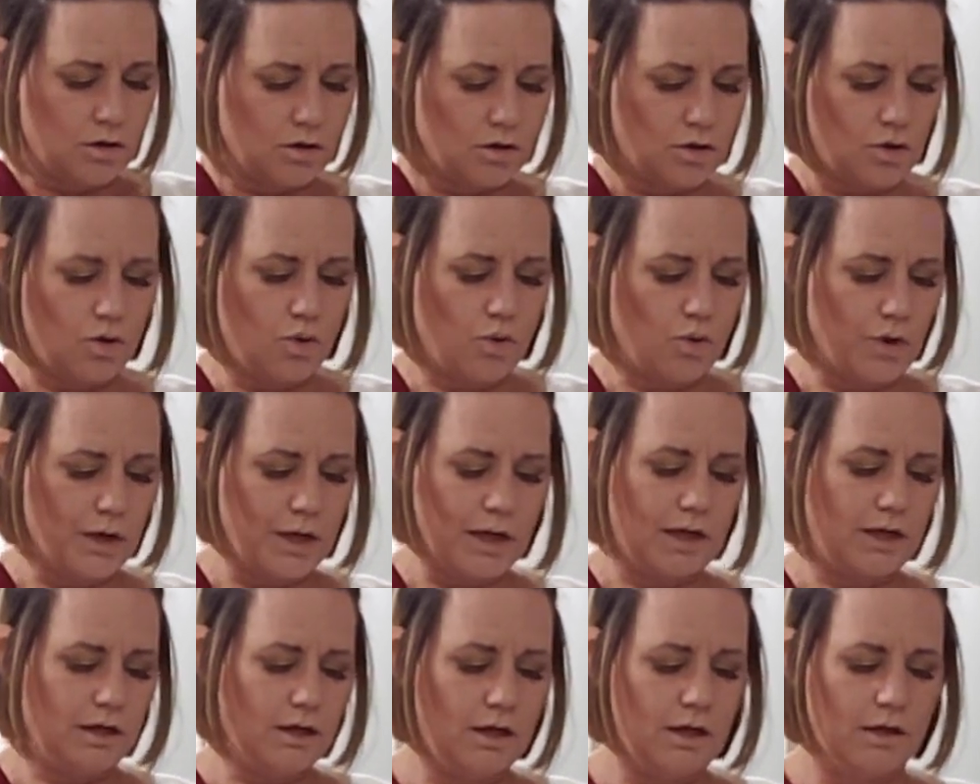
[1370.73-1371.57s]

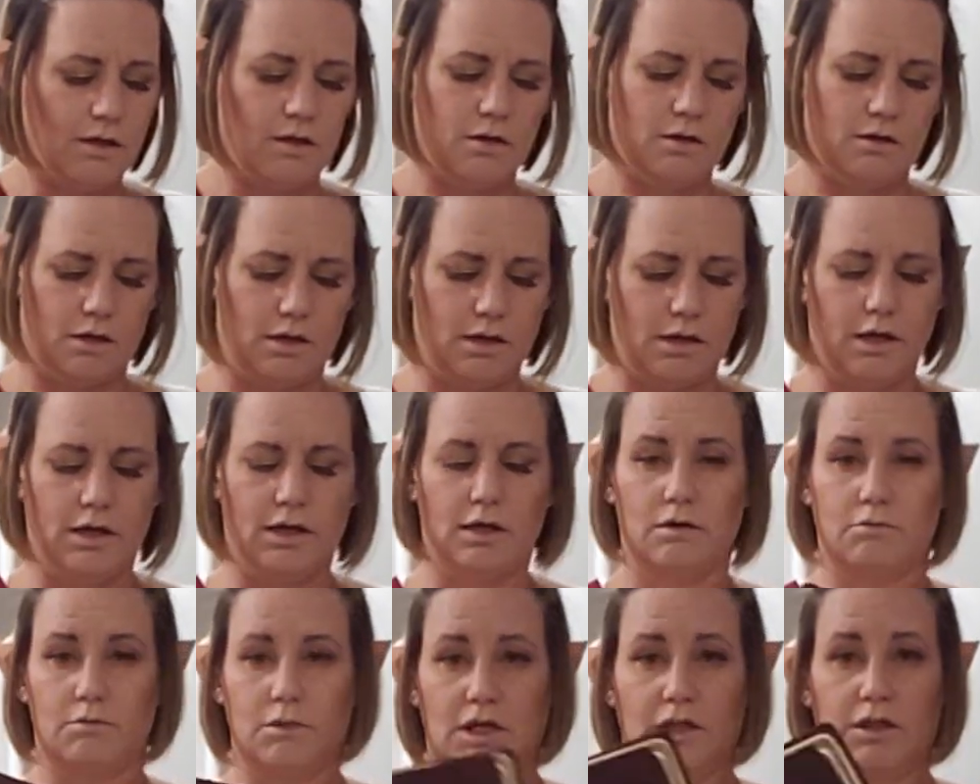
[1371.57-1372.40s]
coin
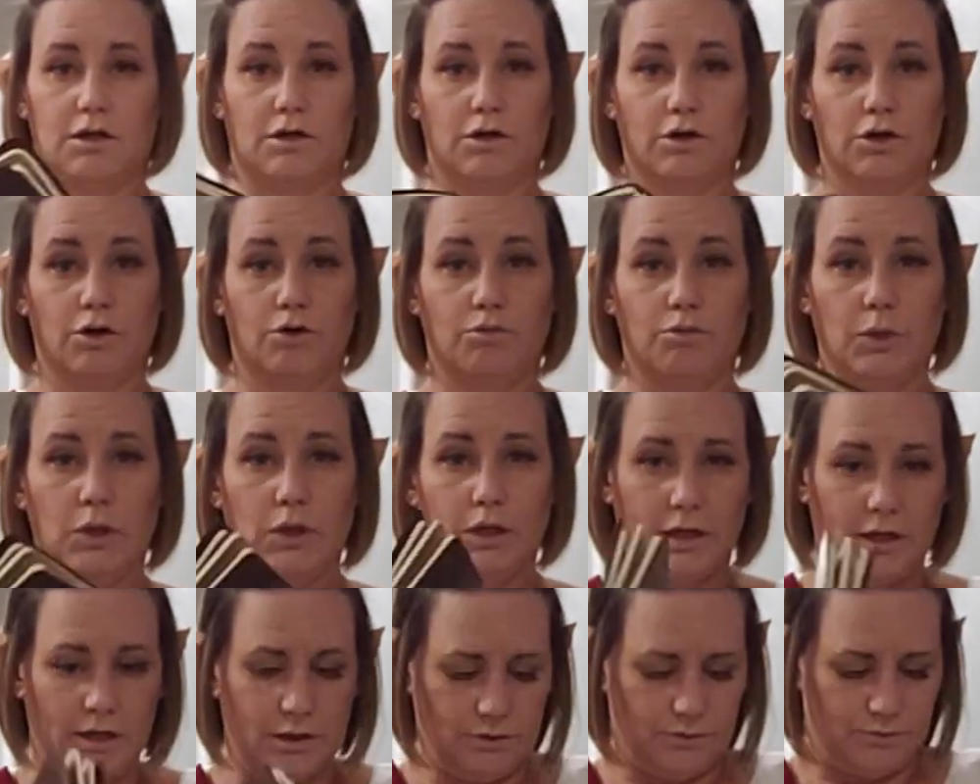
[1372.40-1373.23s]
and my little notebook
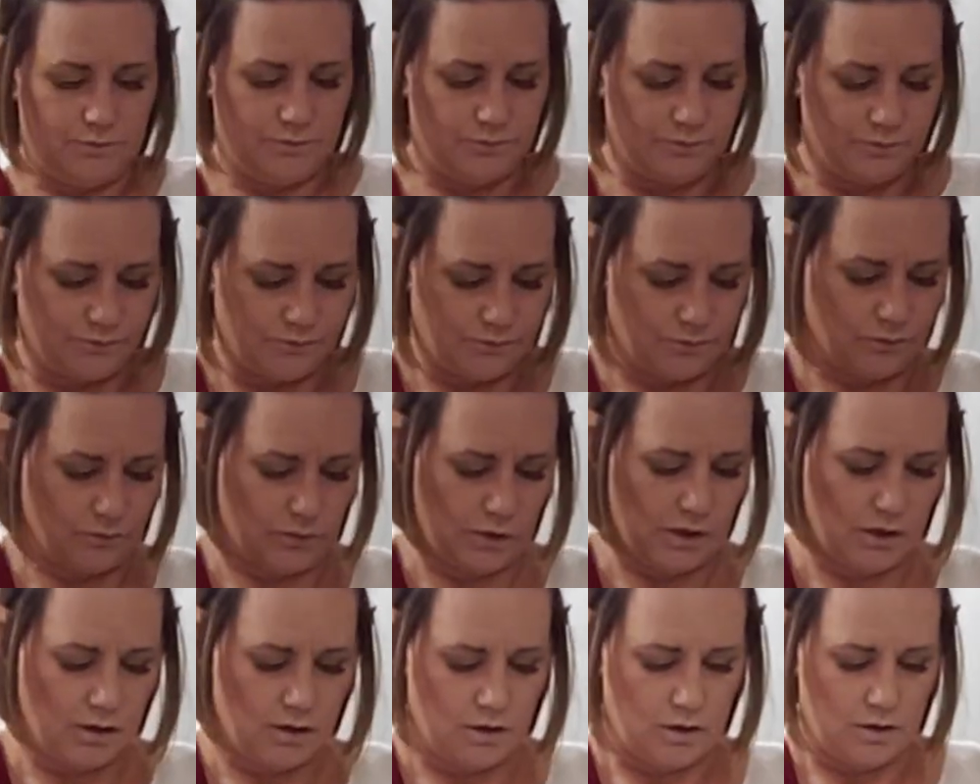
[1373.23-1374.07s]
in it.
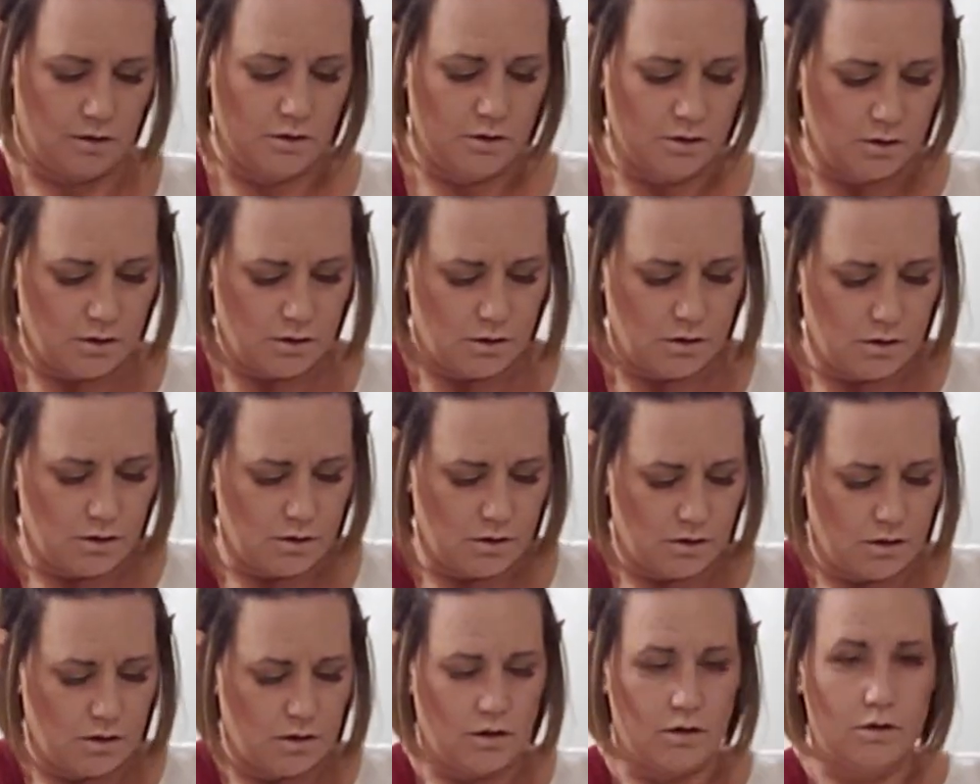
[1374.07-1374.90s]

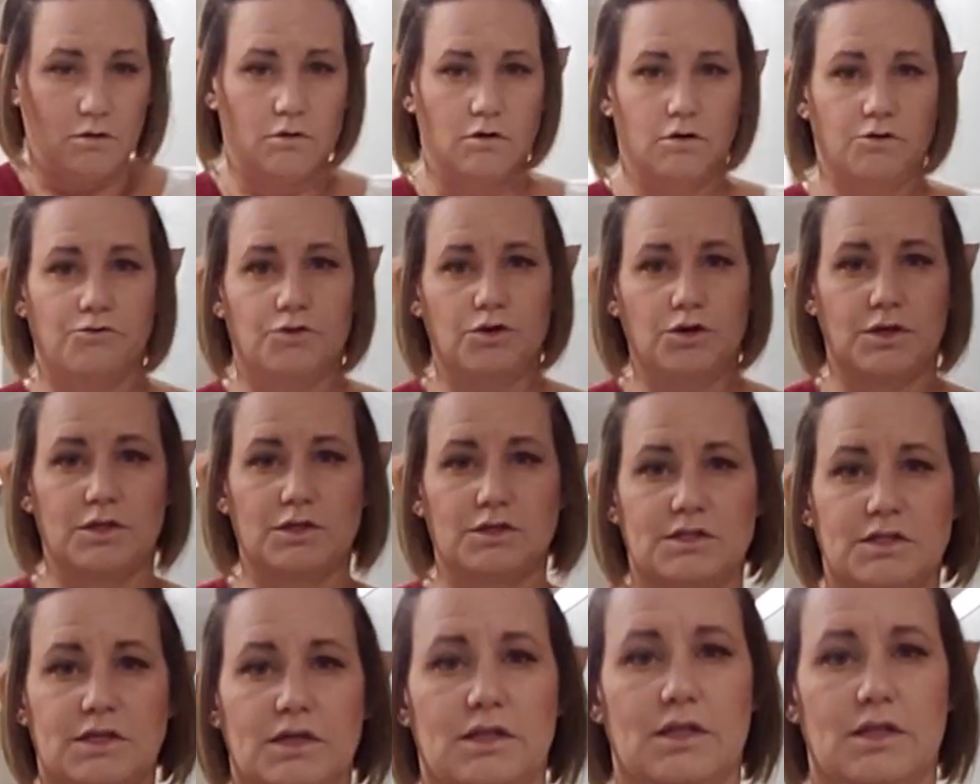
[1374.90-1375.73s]
I don't know if you can see